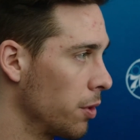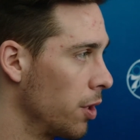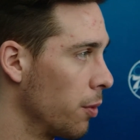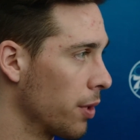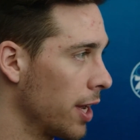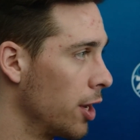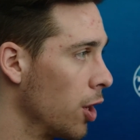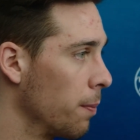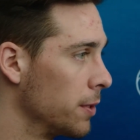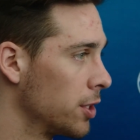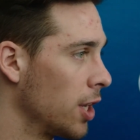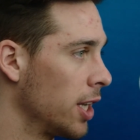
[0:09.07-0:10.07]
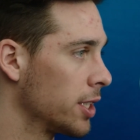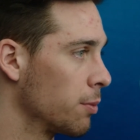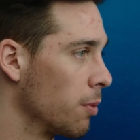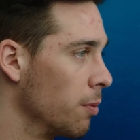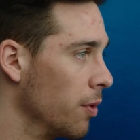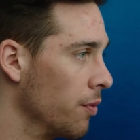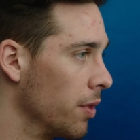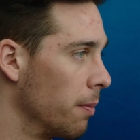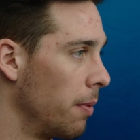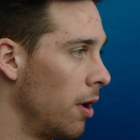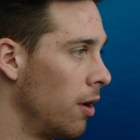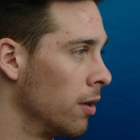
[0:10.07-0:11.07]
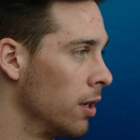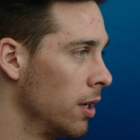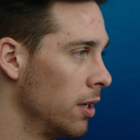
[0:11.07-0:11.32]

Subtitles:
We're getting open shots and we're moving the ball.